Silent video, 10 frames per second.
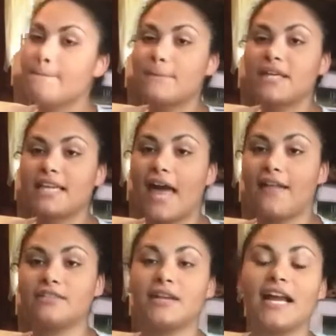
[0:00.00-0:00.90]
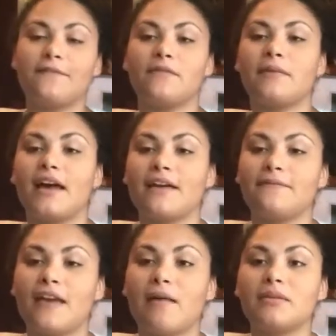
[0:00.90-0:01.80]
But yeah, that's what I got for my
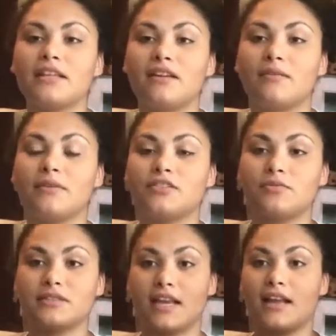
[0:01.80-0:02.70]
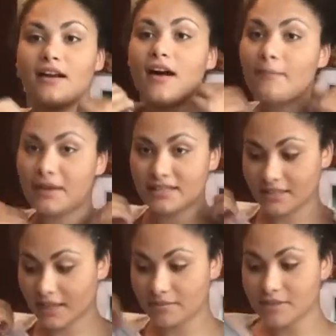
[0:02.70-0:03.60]
family, which was like
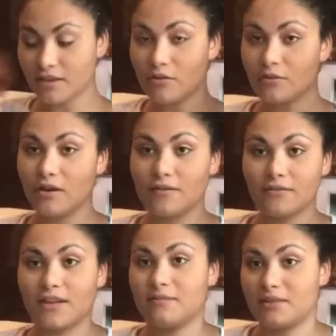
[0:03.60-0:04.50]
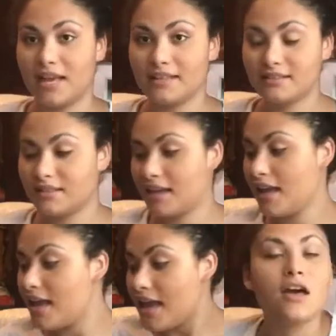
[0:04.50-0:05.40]
amazing. I'm so freaking blessed.
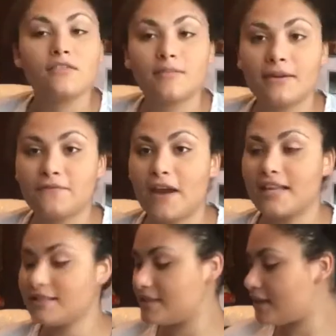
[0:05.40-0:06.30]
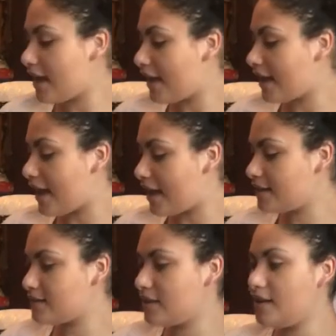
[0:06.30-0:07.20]
For my friends, I
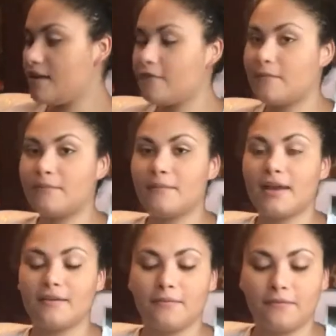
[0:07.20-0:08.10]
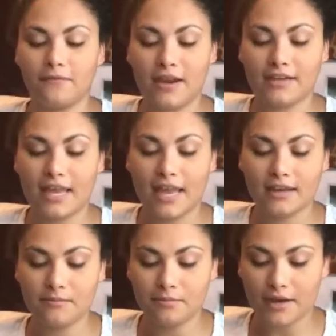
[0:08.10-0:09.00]
got from my friend
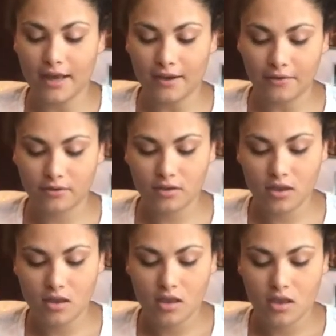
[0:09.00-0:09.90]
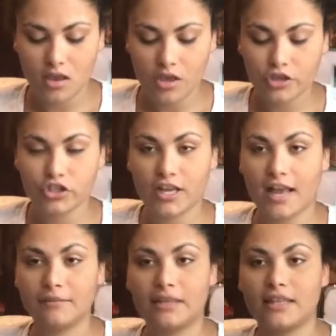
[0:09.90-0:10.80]
Anna Brown. She
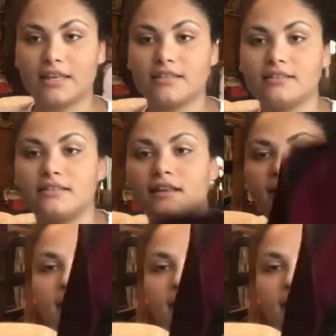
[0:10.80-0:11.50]
got me this